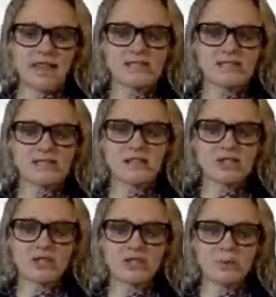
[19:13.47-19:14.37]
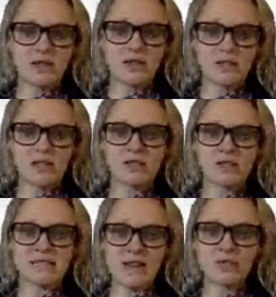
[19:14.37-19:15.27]
and that's largely because
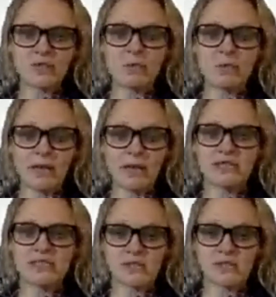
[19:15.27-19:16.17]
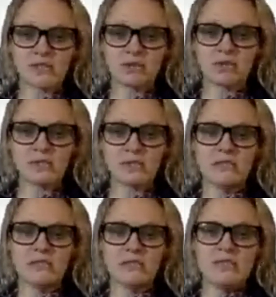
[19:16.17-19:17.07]
our staff will be out in schools,
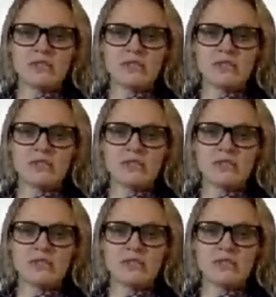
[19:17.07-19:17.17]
